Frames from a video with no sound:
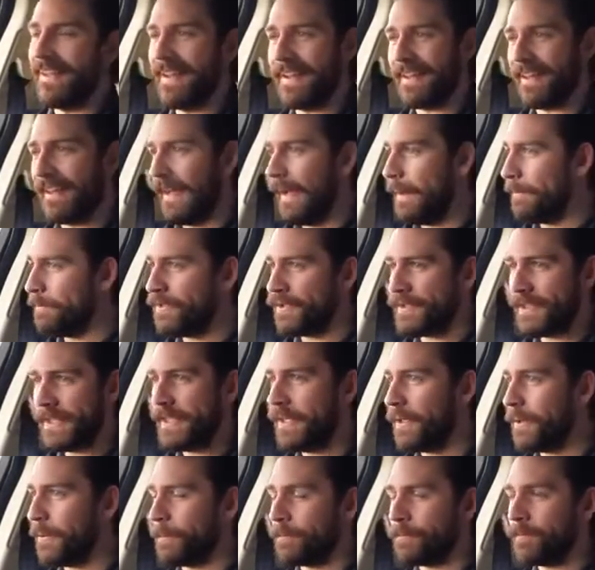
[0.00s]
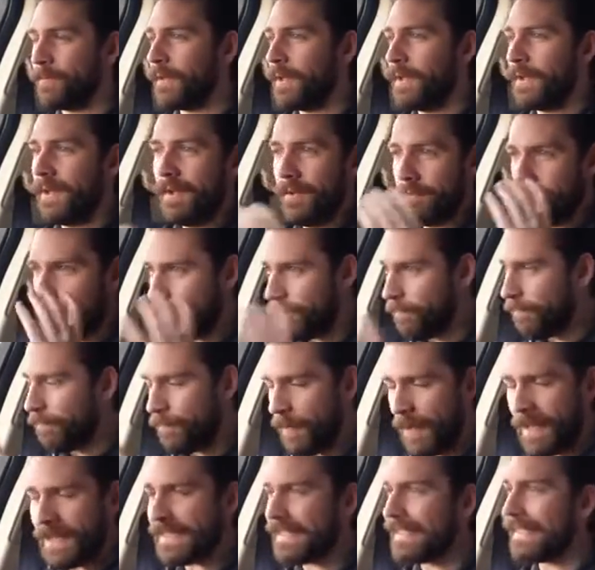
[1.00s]
Like, I'm still,
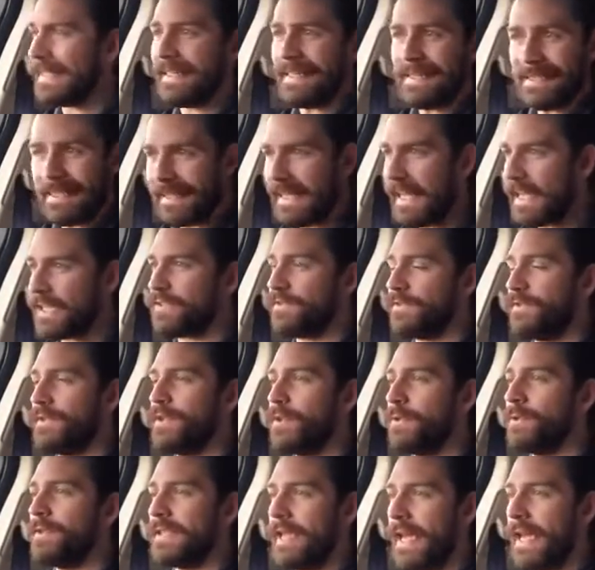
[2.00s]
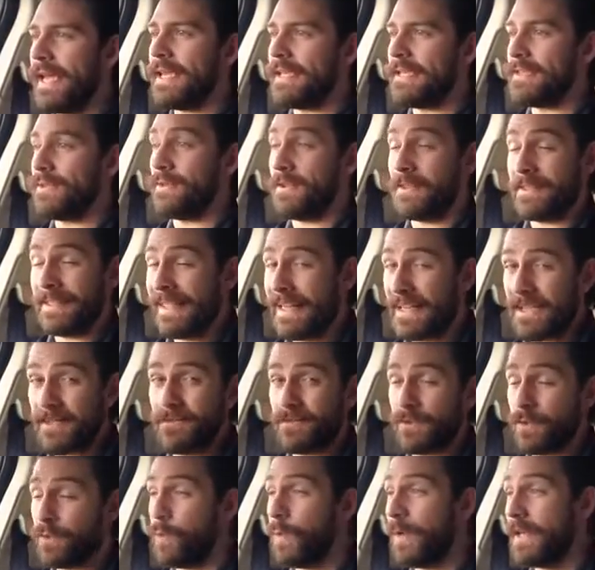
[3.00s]
basically the last few days or the
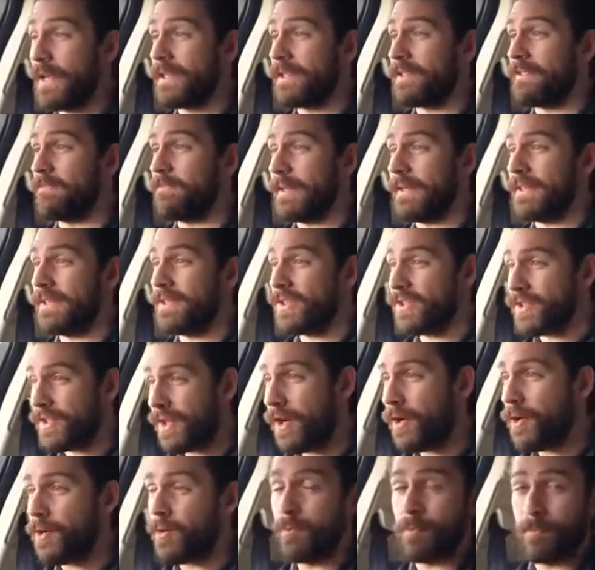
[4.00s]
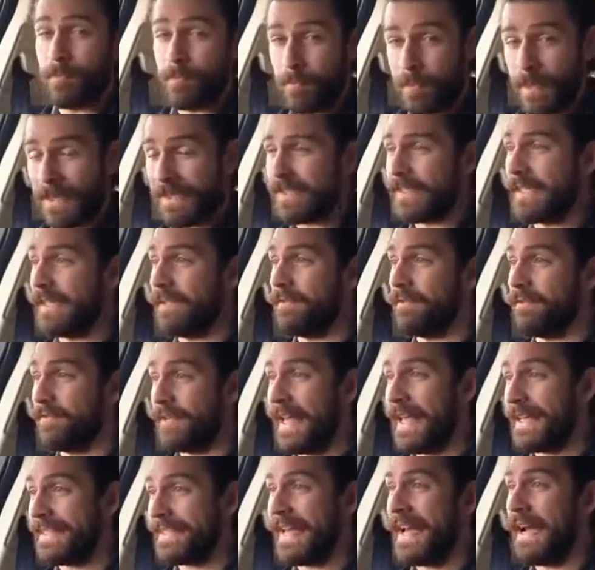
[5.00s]
last few weeks have been so busy and
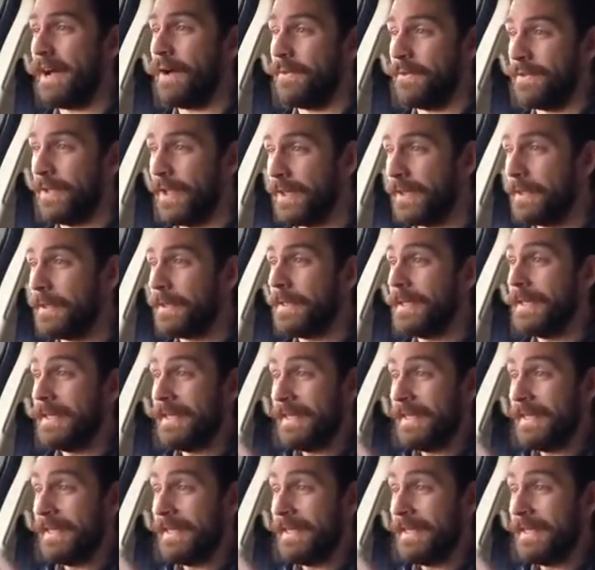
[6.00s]
flat out that